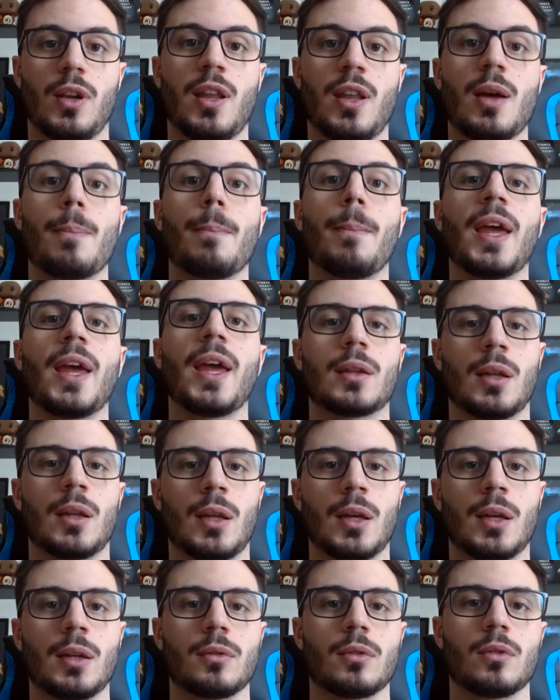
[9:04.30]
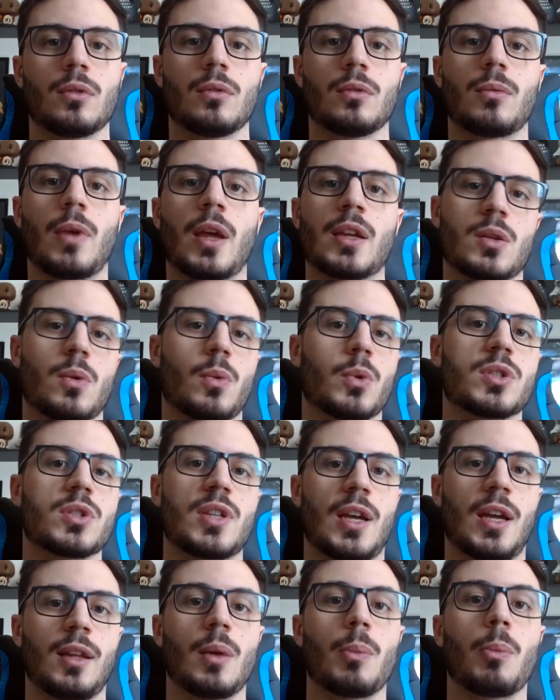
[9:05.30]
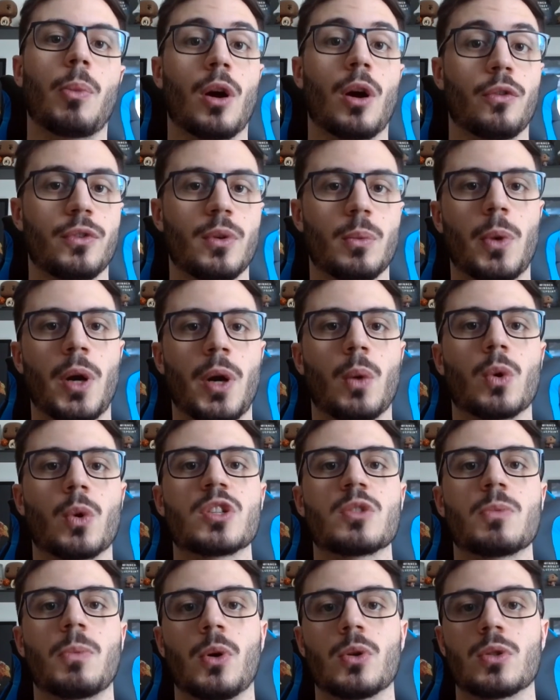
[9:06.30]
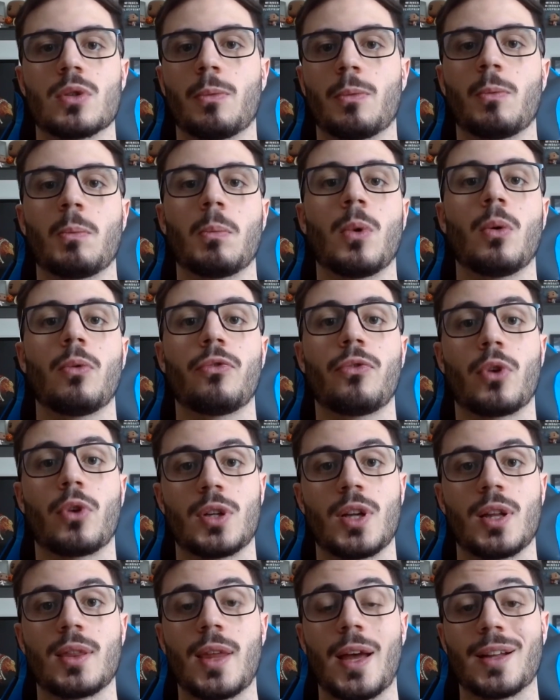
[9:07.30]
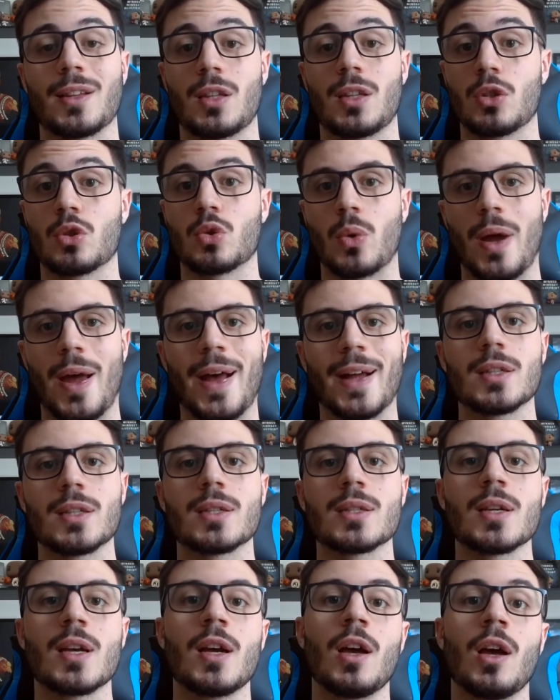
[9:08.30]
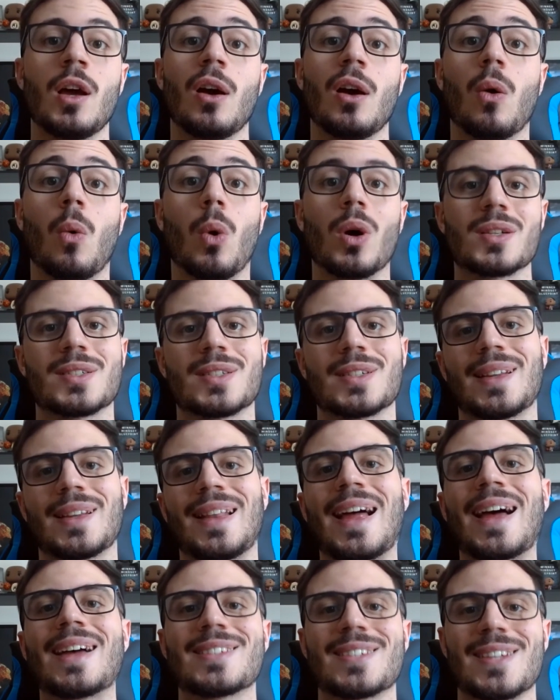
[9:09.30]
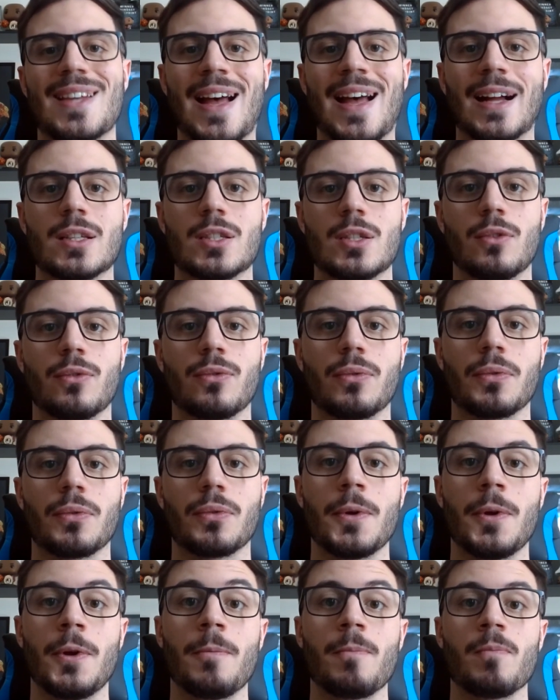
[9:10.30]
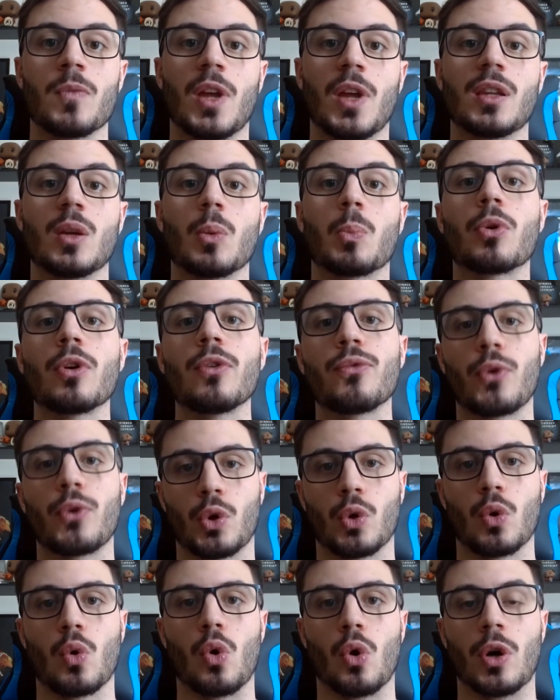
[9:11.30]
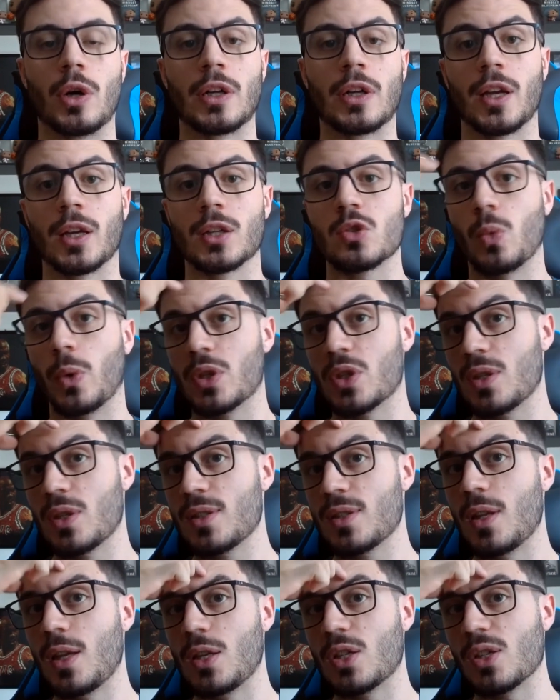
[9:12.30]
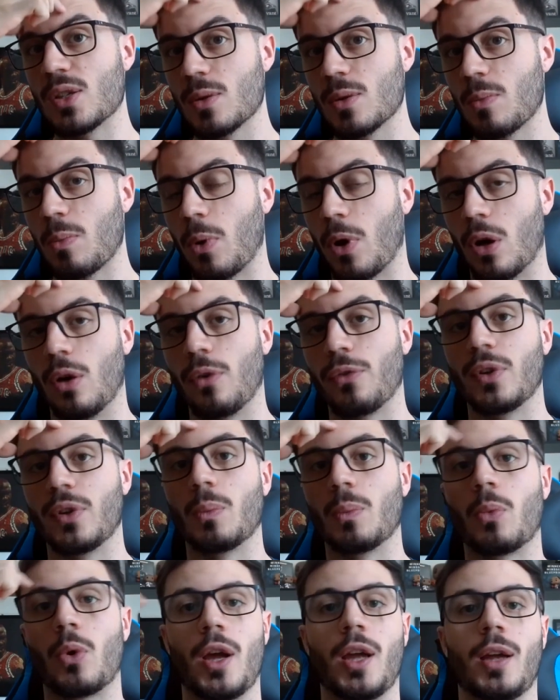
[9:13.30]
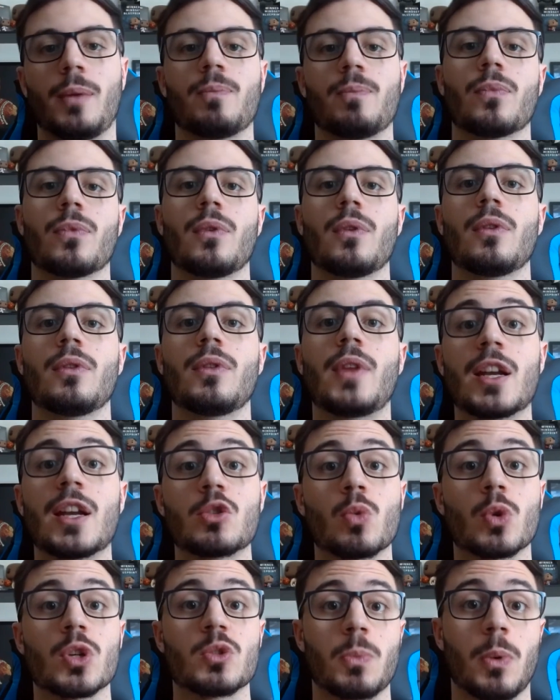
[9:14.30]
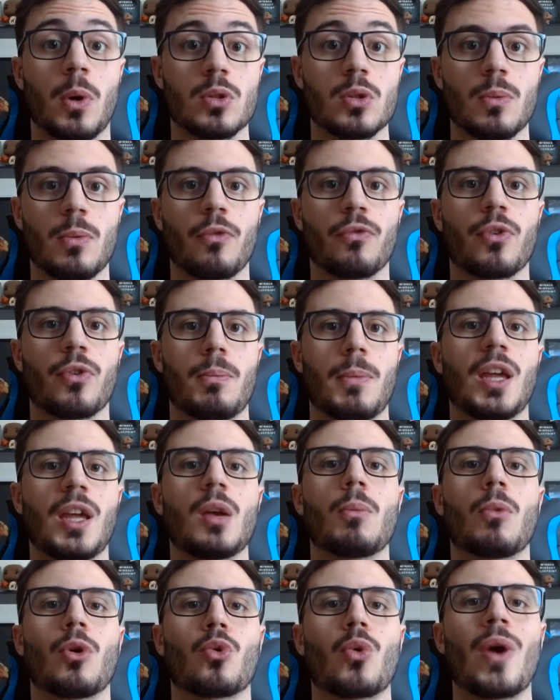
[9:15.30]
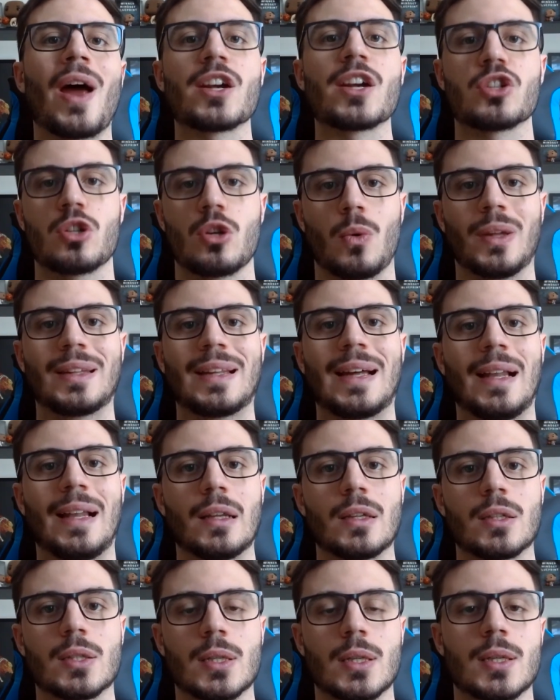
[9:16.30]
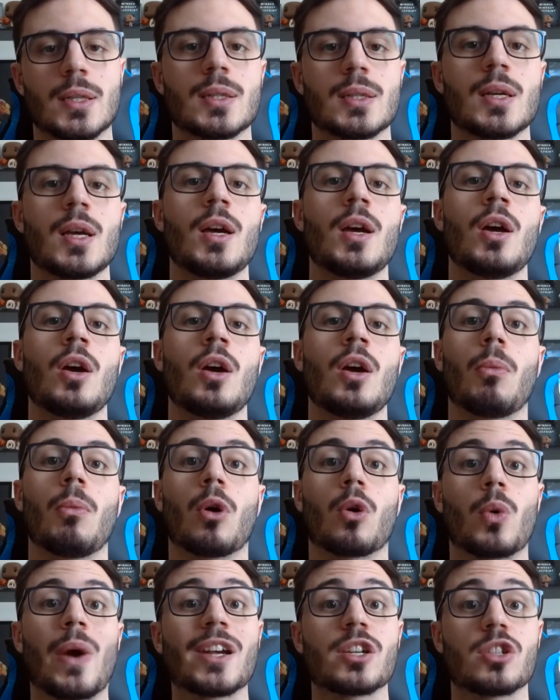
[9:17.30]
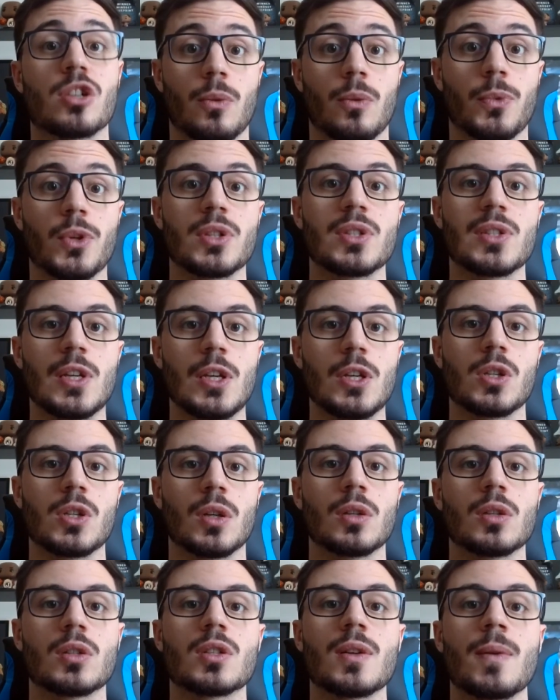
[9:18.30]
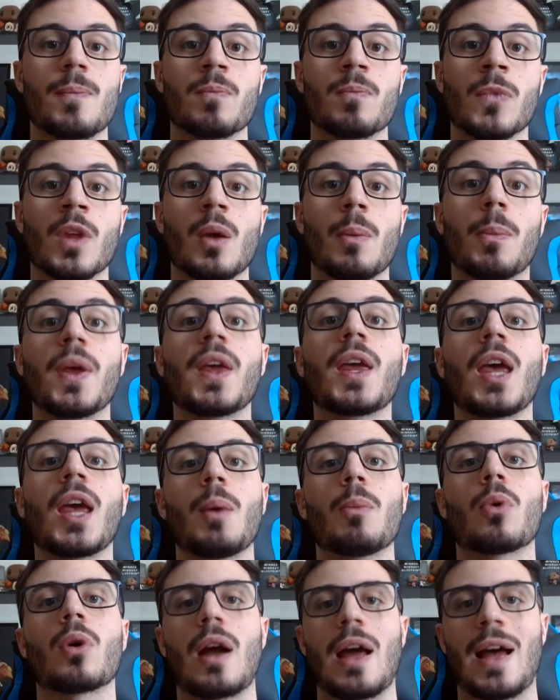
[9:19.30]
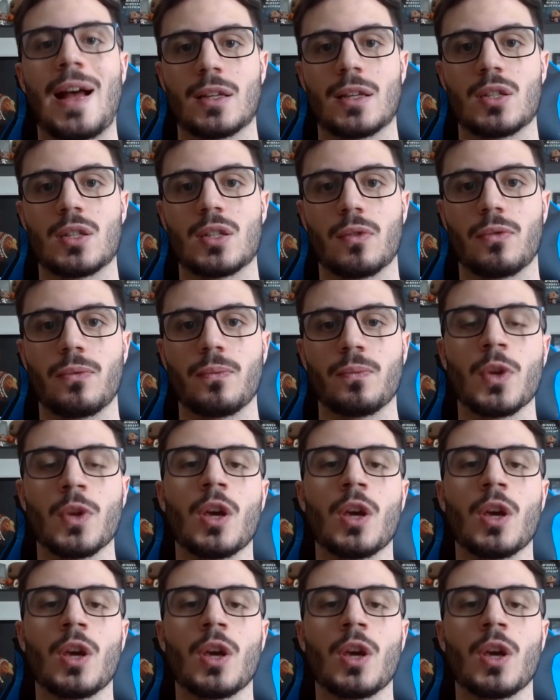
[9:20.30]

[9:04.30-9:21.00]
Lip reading: The amygdala, as I was saying, the part of the brain responsible for detecting threats, was less active, and the prefrontal cortex, which is this part of the brain that is responsible for making more rational analysis, more rational decisions, became more active.